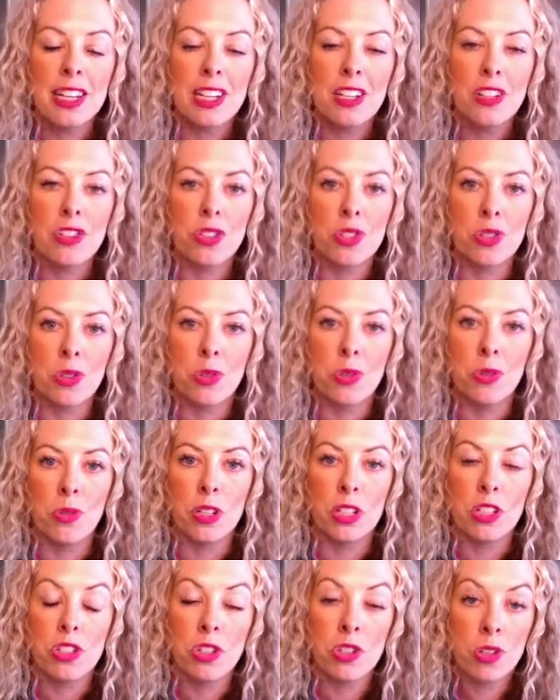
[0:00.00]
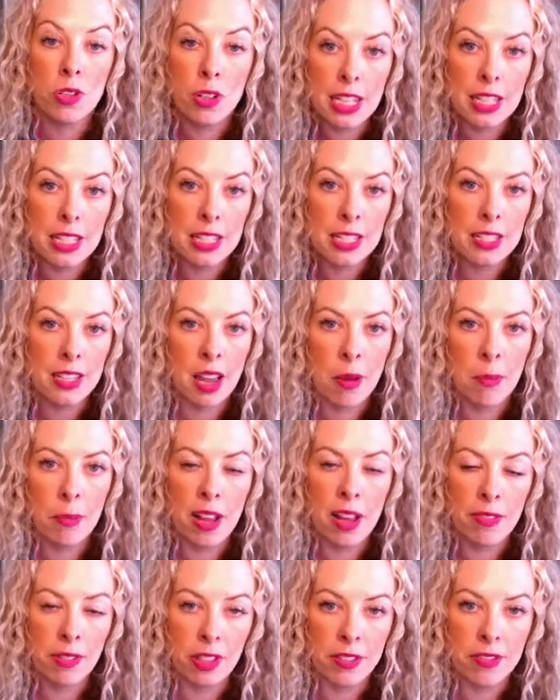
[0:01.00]
to create the same
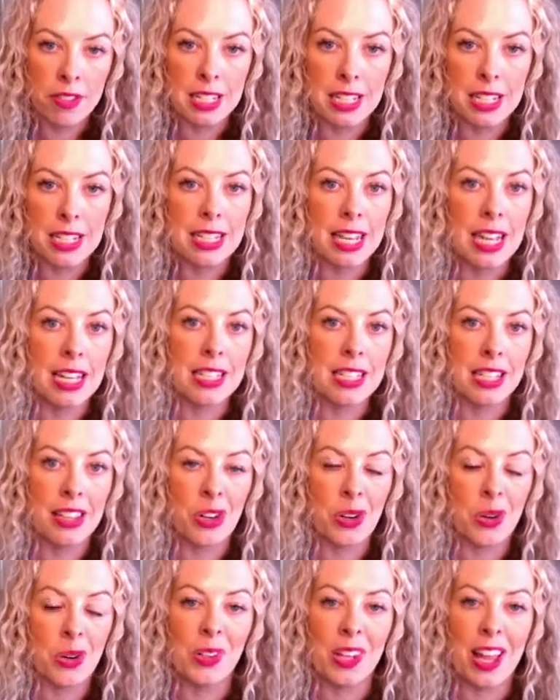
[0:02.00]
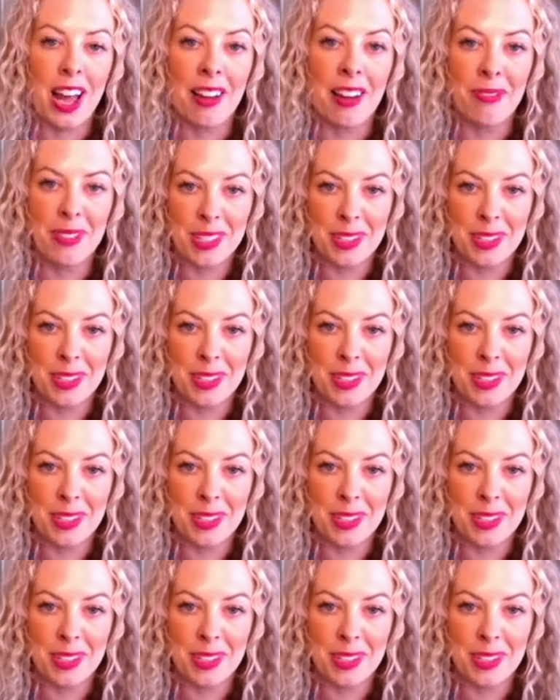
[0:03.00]
level of success in their own lives.